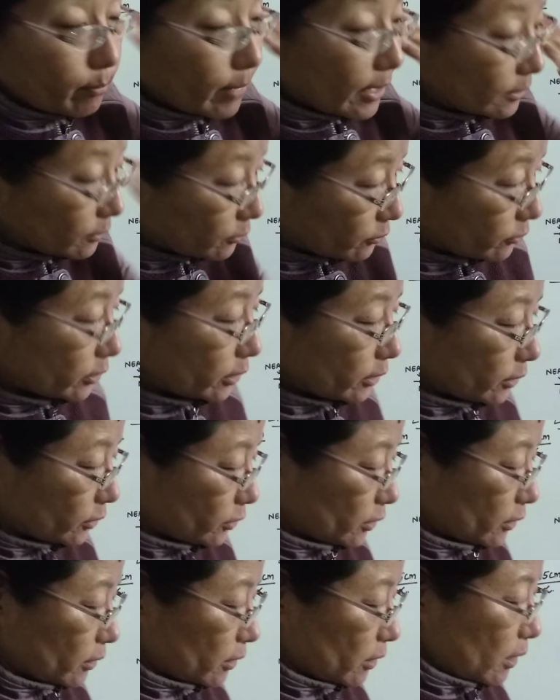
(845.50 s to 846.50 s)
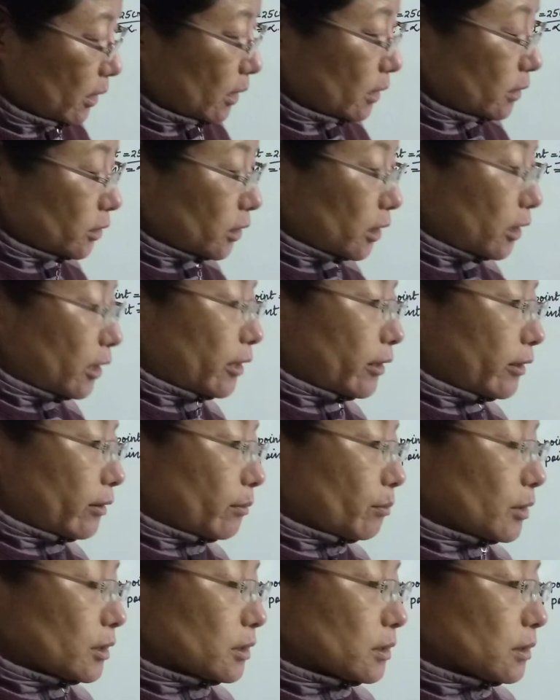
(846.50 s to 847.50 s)
by stretching. Ciliary
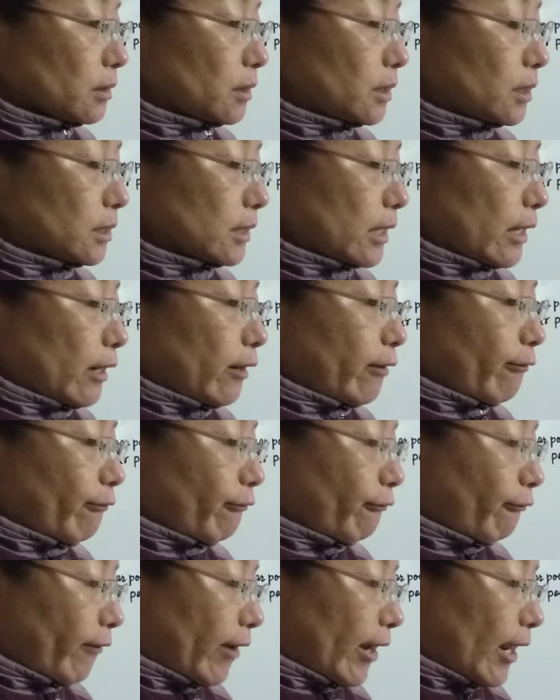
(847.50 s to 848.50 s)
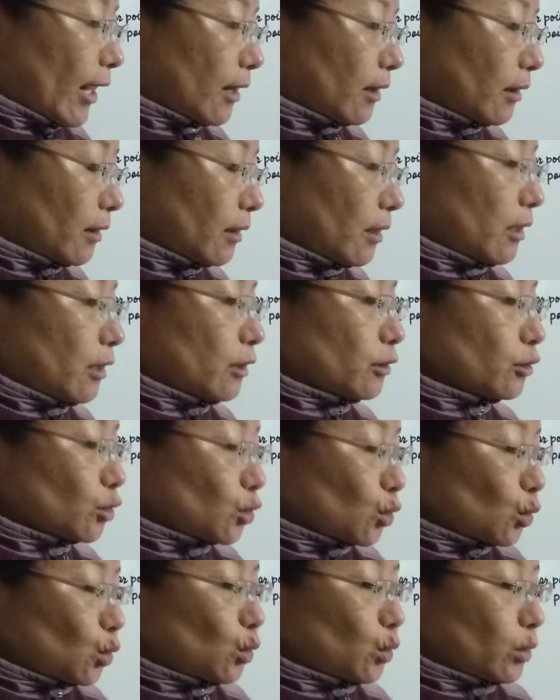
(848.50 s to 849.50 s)
muscles fail
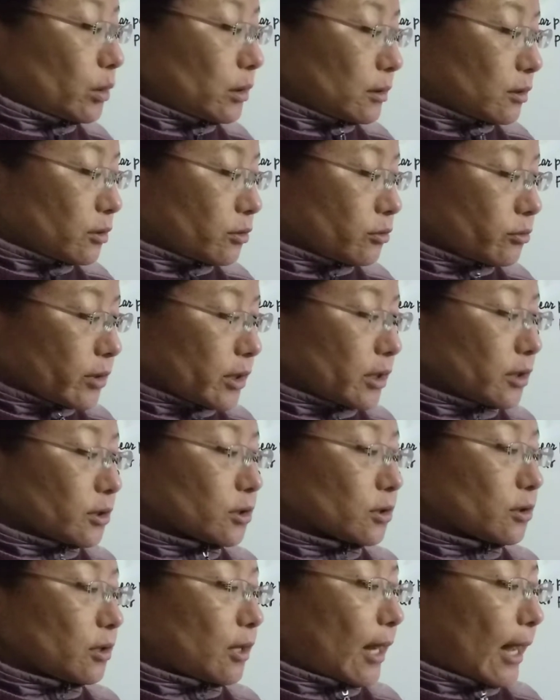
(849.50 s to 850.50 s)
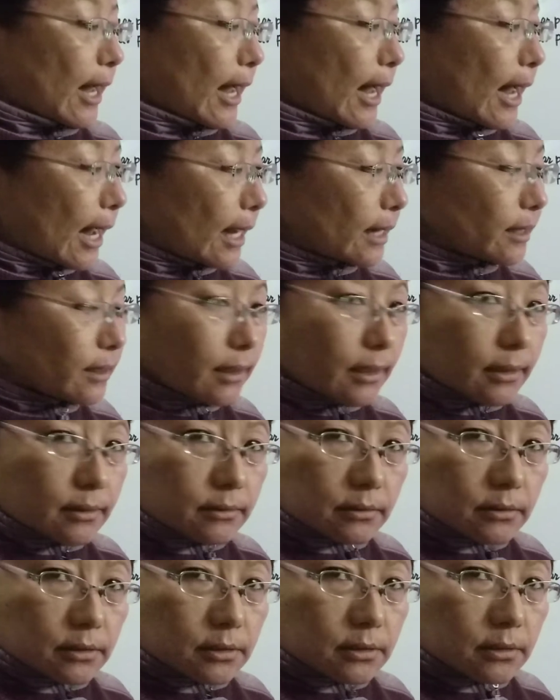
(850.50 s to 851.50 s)
to stretch the eye
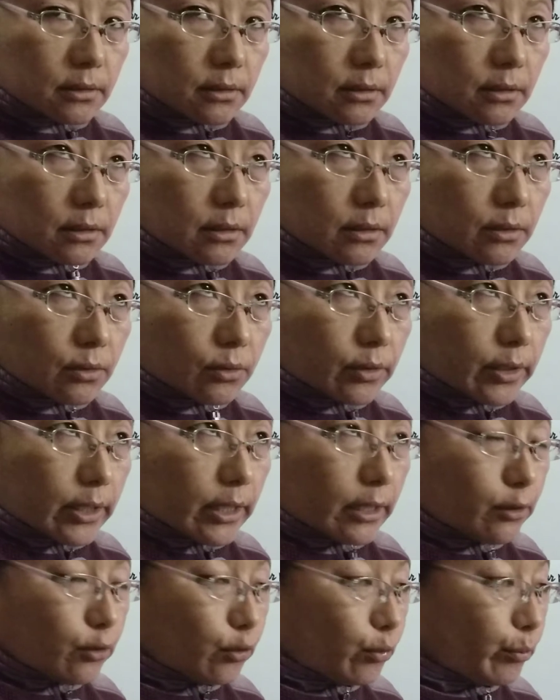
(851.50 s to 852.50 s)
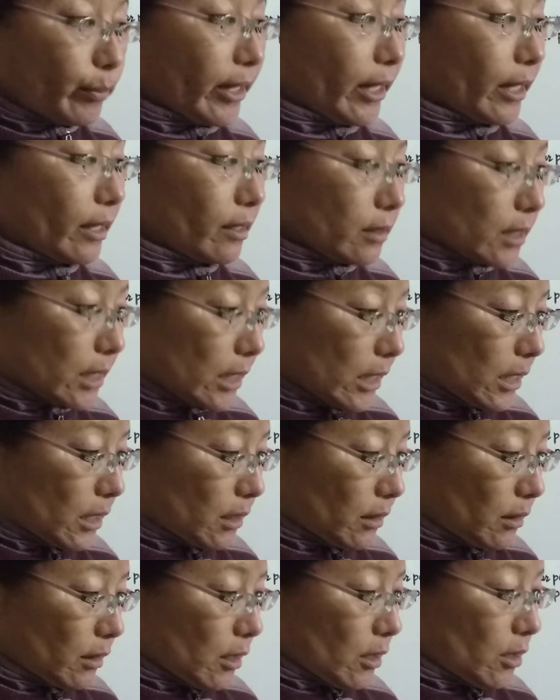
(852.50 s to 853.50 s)
lens, okay, to make it
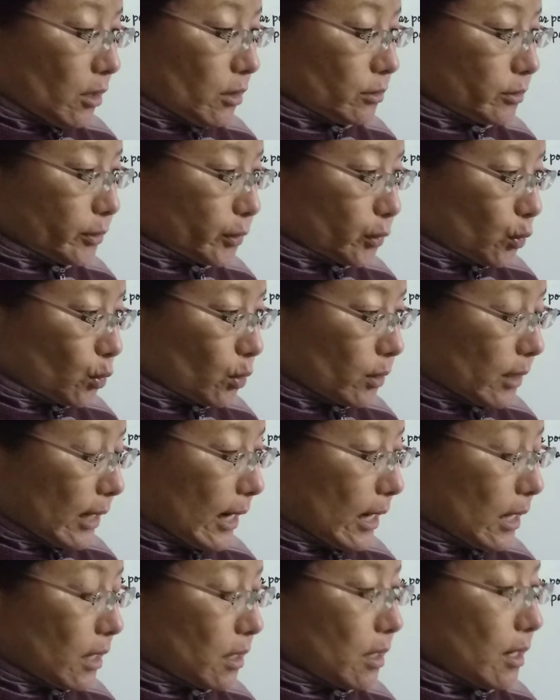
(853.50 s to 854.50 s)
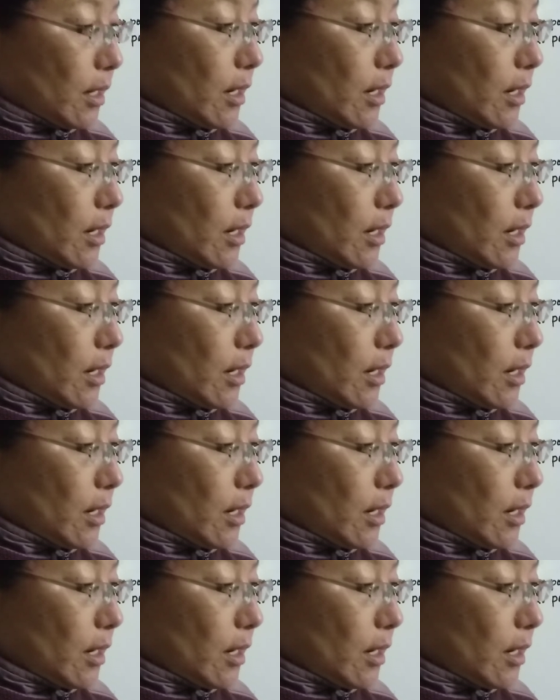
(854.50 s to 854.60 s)
thin, so that